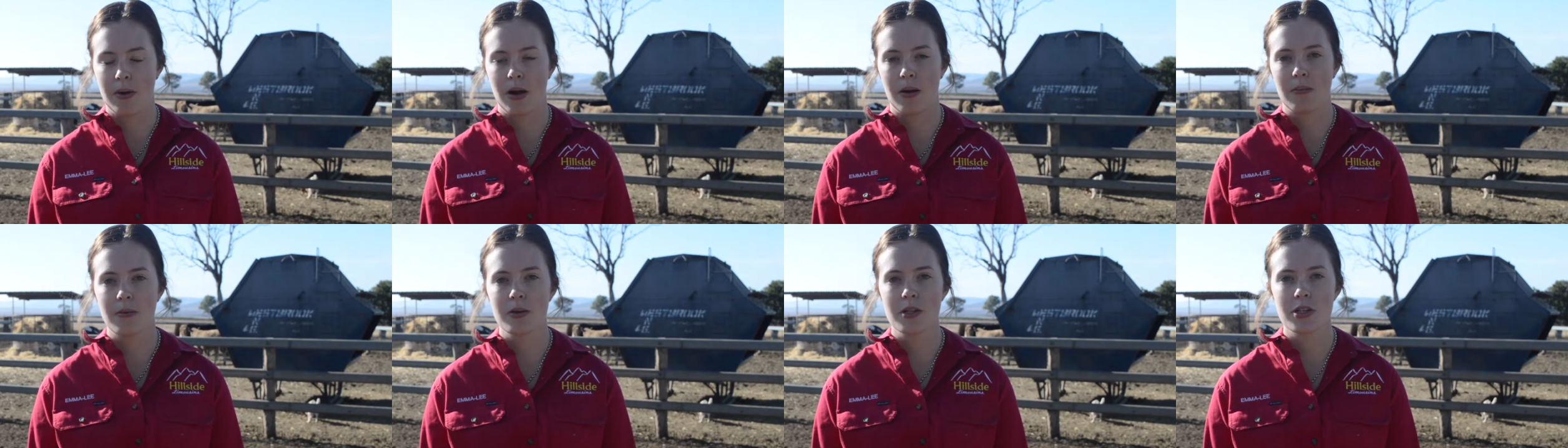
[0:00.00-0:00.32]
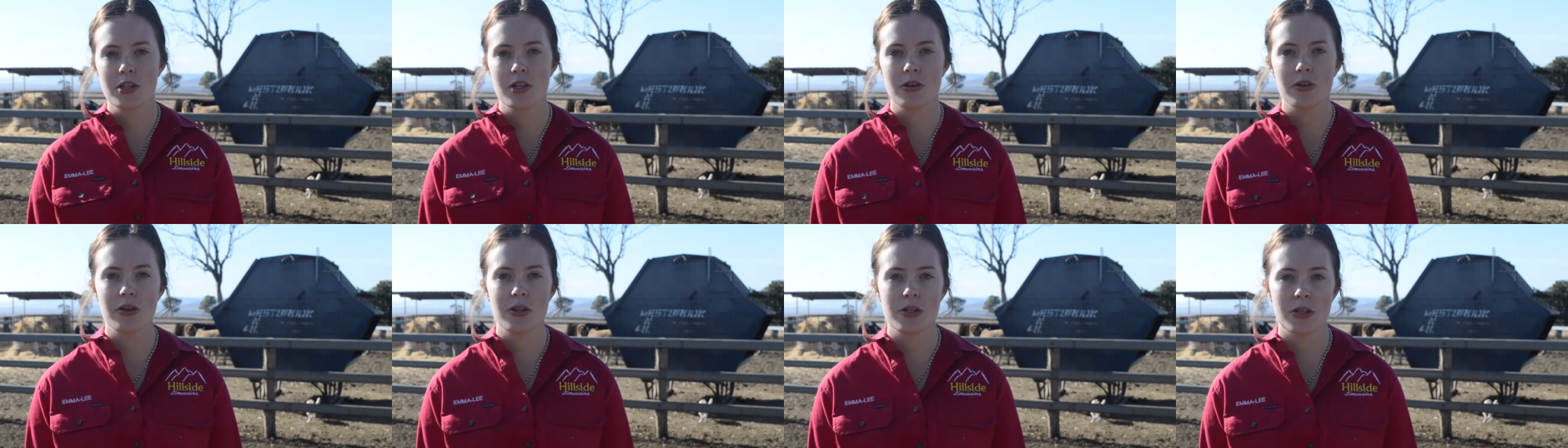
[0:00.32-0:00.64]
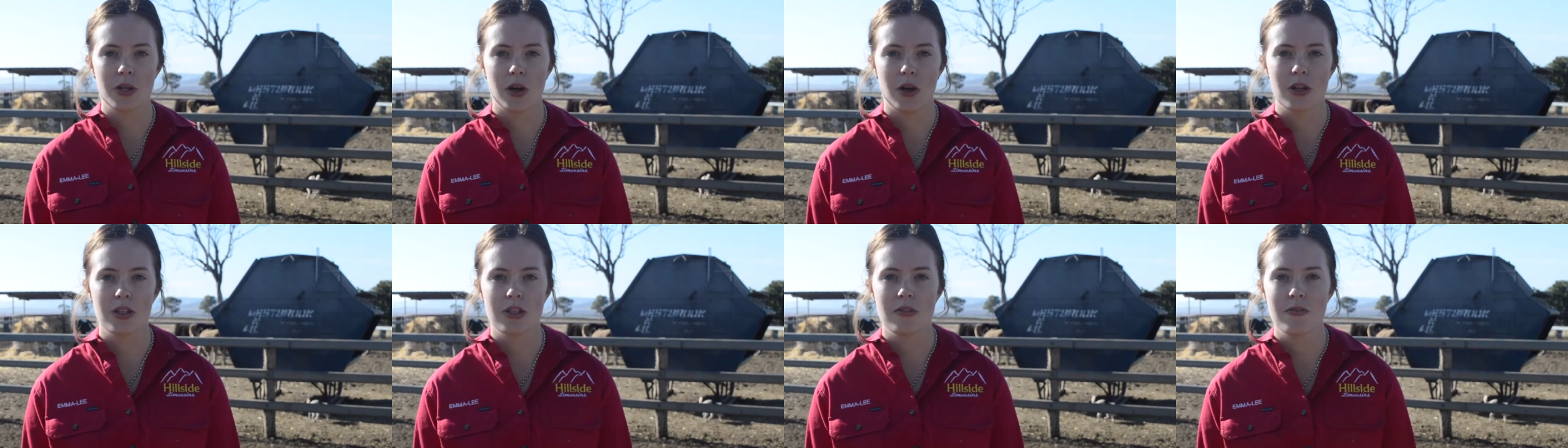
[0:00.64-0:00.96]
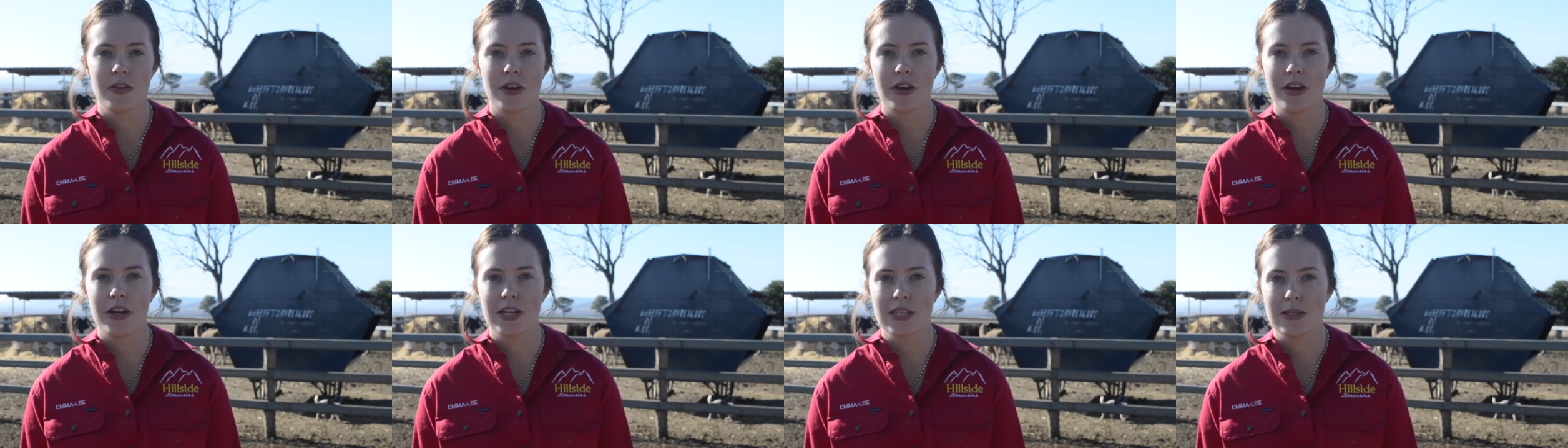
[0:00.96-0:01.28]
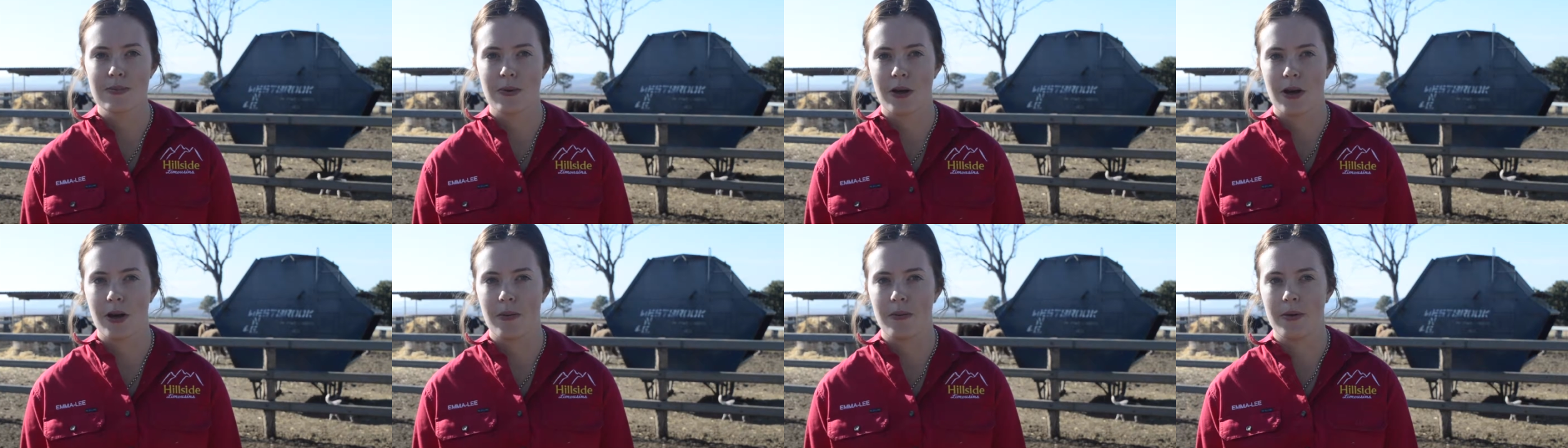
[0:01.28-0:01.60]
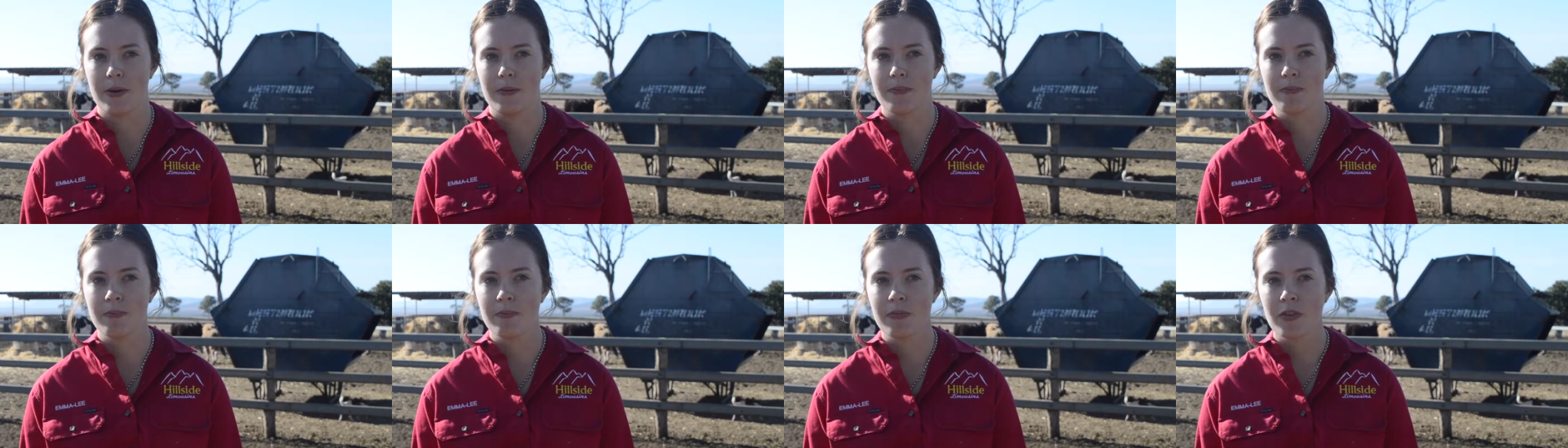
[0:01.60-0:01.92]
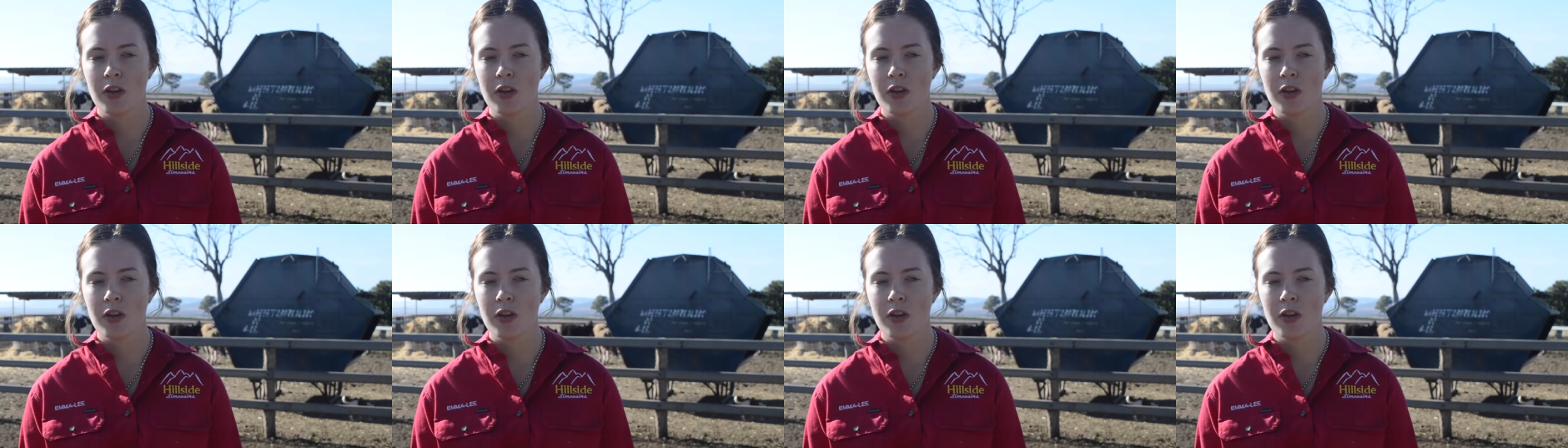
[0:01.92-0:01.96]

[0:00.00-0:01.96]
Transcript: published the results of their experiment,